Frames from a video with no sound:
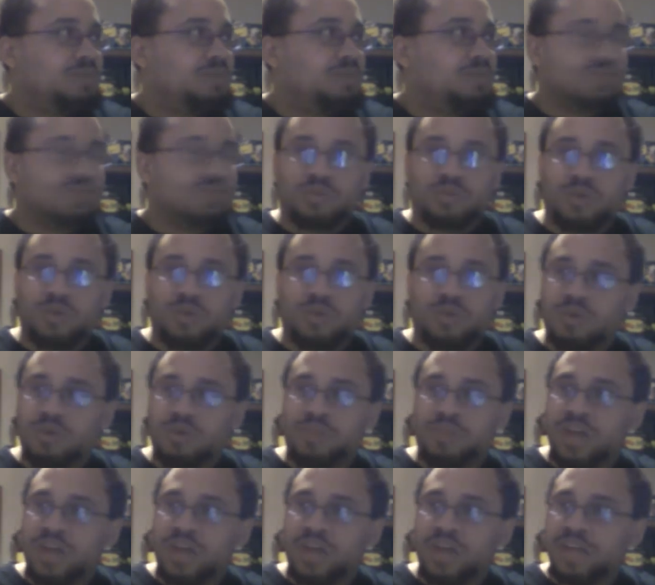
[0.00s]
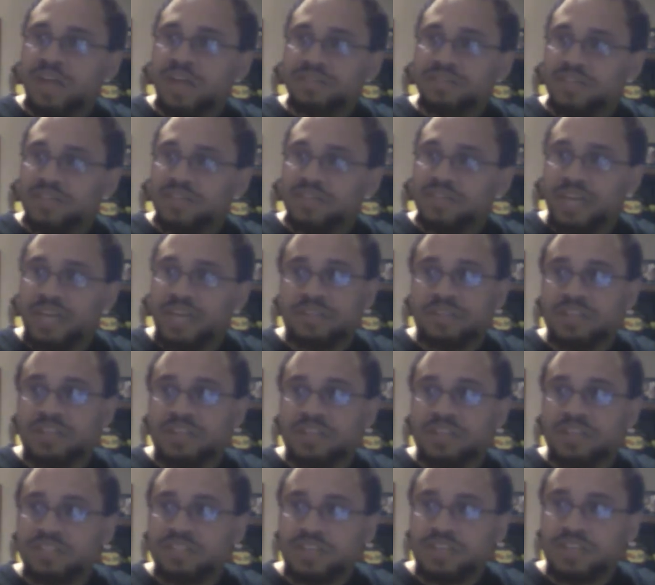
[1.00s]
just gonna roll a blunt and
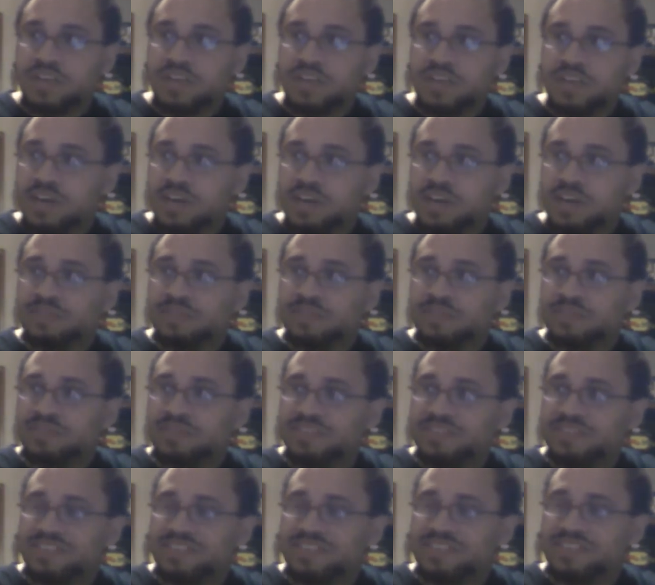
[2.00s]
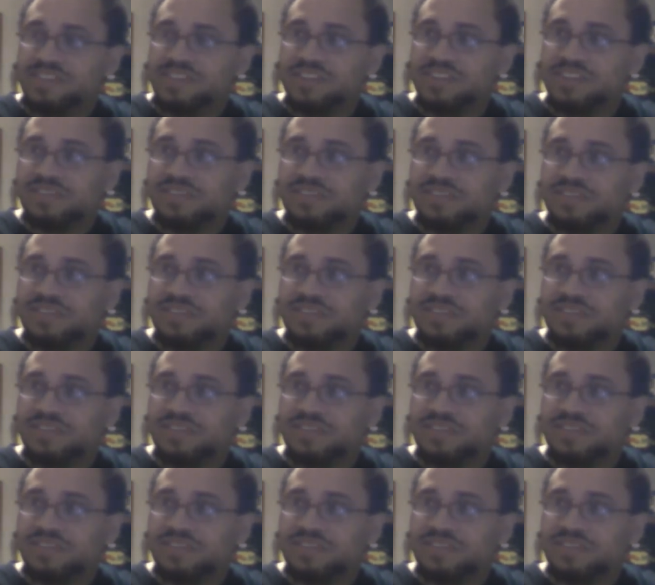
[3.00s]
listen to you know